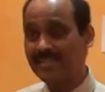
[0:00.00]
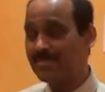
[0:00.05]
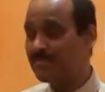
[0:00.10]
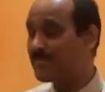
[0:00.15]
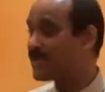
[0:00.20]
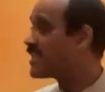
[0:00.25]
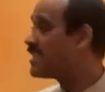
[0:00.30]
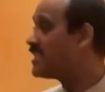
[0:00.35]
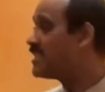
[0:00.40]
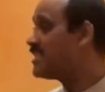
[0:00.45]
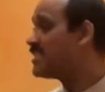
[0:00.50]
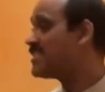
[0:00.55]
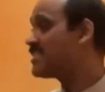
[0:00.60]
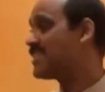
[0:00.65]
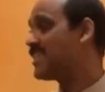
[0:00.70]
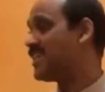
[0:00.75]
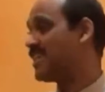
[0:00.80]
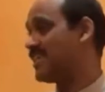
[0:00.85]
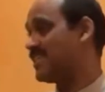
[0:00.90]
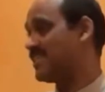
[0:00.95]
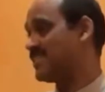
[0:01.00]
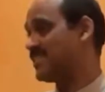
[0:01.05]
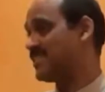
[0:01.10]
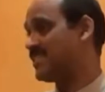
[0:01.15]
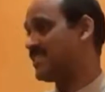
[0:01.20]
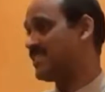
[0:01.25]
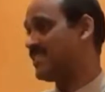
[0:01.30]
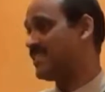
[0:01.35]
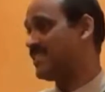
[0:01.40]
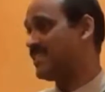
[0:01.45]
But in this
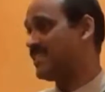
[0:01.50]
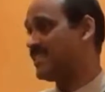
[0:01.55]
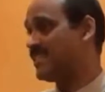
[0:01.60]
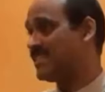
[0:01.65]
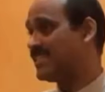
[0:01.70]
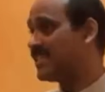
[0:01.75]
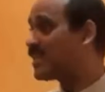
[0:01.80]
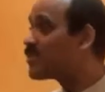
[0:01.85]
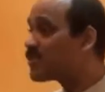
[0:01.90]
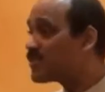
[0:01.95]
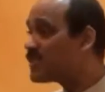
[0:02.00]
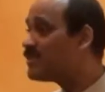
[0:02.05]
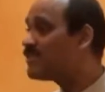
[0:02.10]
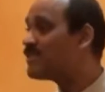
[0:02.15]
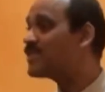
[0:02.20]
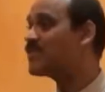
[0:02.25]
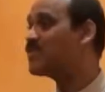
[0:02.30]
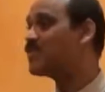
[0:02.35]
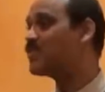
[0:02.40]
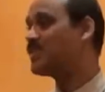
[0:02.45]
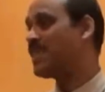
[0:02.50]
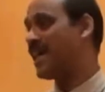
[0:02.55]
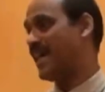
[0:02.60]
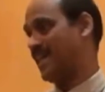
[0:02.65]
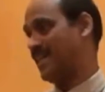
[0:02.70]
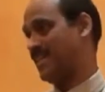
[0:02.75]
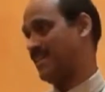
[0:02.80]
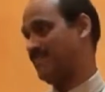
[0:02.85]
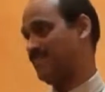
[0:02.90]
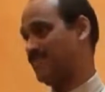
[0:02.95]
case, they couldn't even do that
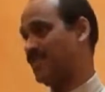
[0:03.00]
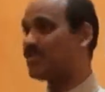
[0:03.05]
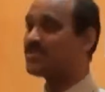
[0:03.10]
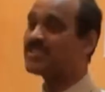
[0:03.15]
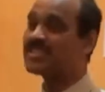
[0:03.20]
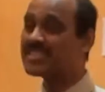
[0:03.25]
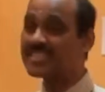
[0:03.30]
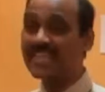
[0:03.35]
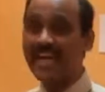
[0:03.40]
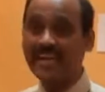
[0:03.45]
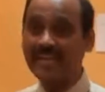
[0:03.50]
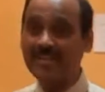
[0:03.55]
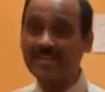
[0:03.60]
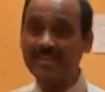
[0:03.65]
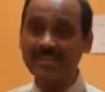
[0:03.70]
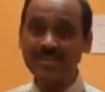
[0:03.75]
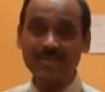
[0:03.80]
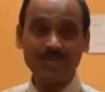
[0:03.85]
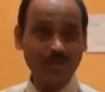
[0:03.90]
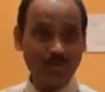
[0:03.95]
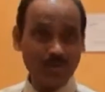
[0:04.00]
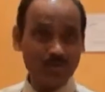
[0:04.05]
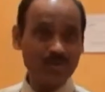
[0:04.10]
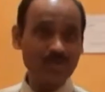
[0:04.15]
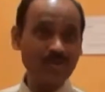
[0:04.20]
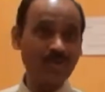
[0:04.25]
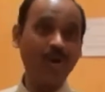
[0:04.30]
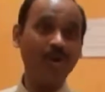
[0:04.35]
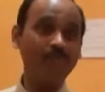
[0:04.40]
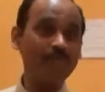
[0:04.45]
because the child
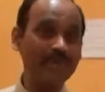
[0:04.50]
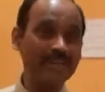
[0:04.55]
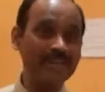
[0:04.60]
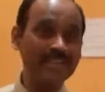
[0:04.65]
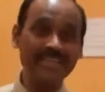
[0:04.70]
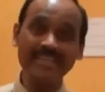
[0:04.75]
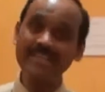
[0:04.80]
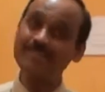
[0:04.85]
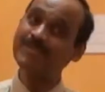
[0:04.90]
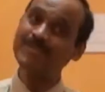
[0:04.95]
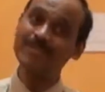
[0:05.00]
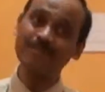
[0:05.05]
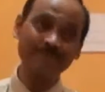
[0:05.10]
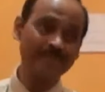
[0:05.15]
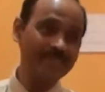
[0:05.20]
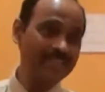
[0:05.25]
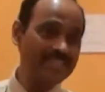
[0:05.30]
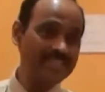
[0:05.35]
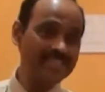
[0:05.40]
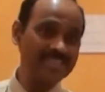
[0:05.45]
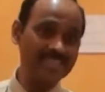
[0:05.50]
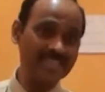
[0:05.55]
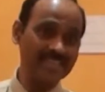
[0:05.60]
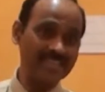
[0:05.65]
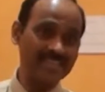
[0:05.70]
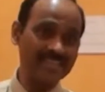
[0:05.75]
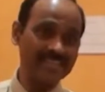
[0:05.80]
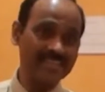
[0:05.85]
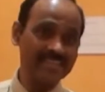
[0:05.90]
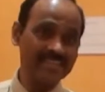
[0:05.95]
couldn't operate even a wheelchair.
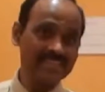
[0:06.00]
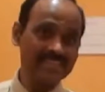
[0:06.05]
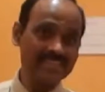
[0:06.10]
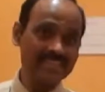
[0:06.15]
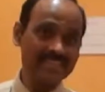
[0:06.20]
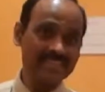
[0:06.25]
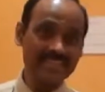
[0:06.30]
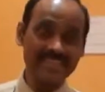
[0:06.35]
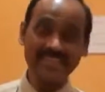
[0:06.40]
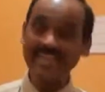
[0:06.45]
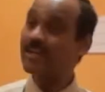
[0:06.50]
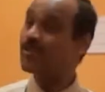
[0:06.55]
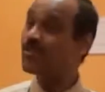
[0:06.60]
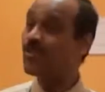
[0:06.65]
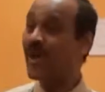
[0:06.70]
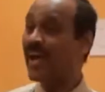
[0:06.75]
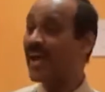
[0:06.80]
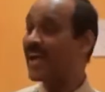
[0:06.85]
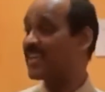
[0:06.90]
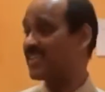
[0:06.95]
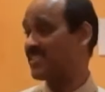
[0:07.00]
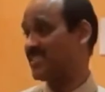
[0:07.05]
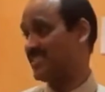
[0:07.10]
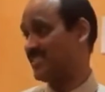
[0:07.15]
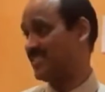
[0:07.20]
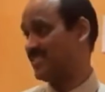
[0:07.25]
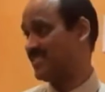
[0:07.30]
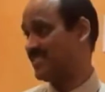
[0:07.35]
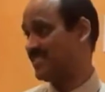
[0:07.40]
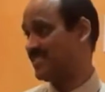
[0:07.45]
It had no
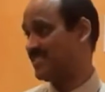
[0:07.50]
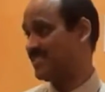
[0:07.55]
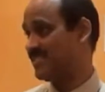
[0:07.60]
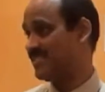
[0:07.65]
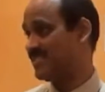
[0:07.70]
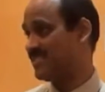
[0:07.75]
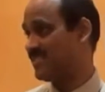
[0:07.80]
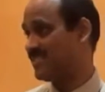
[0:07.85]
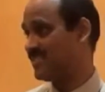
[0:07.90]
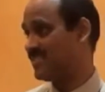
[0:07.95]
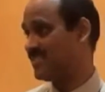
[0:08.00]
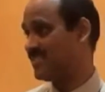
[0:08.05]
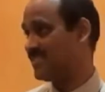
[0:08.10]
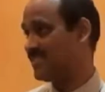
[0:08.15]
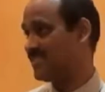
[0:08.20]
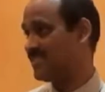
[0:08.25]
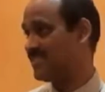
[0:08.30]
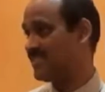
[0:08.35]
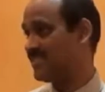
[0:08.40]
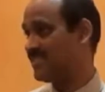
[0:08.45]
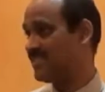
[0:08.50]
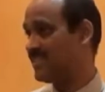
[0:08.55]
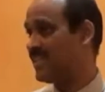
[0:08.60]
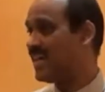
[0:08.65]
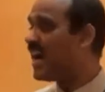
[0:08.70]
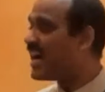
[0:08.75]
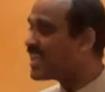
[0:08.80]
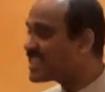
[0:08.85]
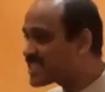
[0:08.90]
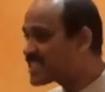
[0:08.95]
hands.
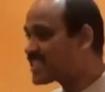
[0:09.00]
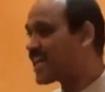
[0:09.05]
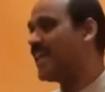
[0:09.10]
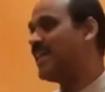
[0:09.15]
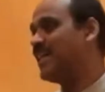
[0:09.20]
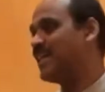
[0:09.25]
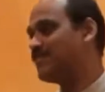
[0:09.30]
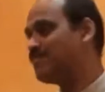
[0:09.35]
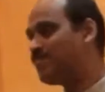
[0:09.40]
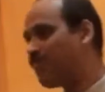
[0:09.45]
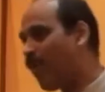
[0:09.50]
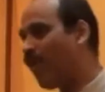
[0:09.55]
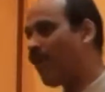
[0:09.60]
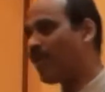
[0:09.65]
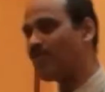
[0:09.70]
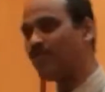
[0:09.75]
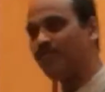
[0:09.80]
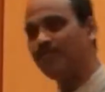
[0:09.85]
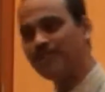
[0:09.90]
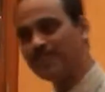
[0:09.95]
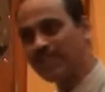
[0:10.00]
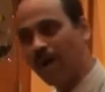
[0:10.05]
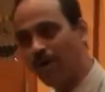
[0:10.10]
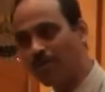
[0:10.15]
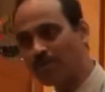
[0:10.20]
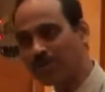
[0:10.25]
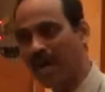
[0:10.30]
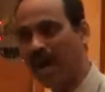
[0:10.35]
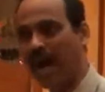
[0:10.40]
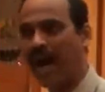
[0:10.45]
A child born
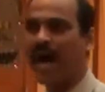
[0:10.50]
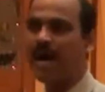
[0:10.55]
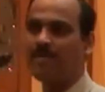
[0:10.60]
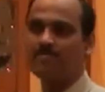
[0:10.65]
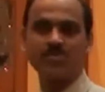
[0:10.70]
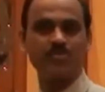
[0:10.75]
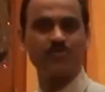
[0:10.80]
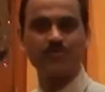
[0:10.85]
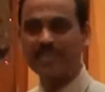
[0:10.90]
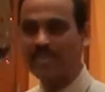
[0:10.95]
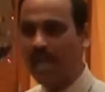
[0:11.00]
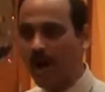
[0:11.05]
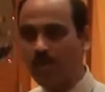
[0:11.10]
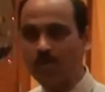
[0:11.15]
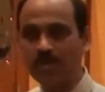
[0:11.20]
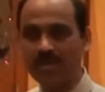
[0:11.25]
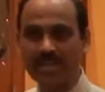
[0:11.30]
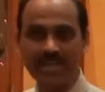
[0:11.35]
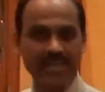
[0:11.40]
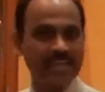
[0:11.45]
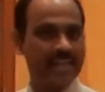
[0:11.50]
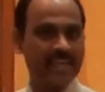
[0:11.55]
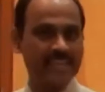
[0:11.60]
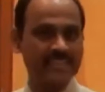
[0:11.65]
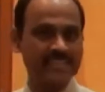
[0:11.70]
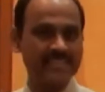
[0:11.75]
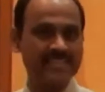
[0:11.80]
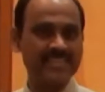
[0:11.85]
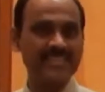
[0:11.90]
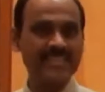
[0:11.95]
without arms, without
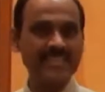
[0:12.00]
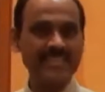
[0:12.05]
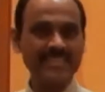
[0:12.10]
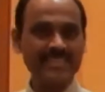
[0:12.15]
legs.